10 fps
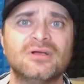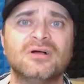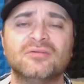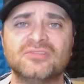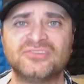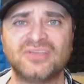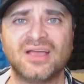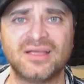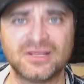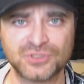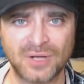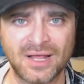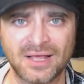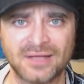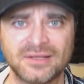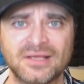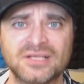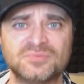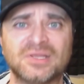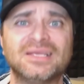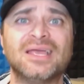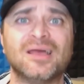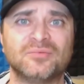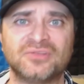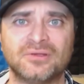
of the CIA triad has been kept